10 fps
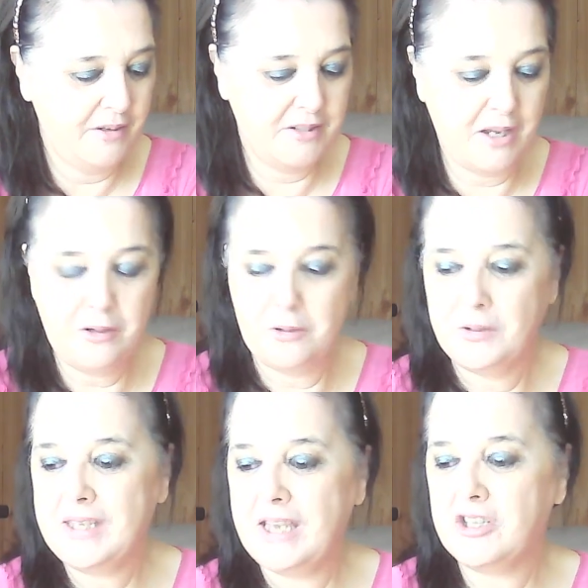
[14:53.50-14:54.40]
So,
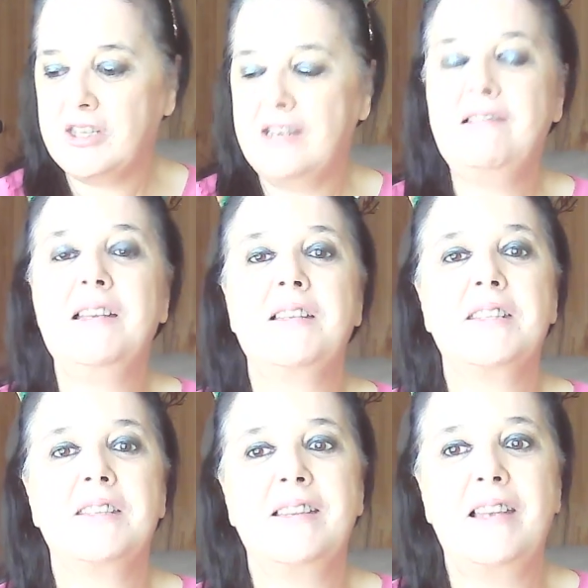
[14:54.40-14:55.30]

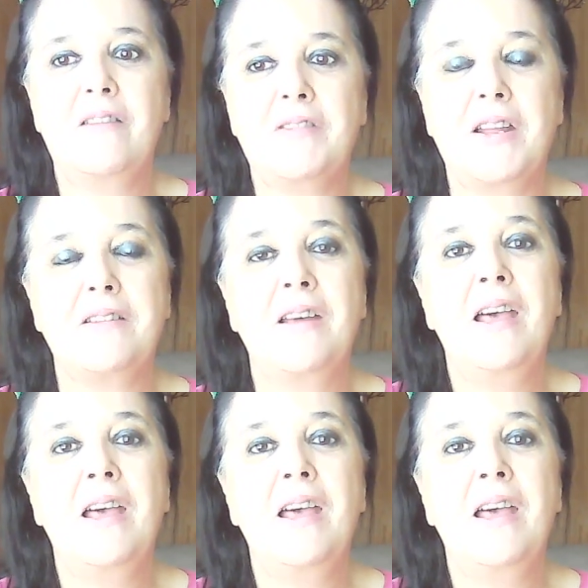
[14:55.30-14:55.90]
Sagittarius, loved it.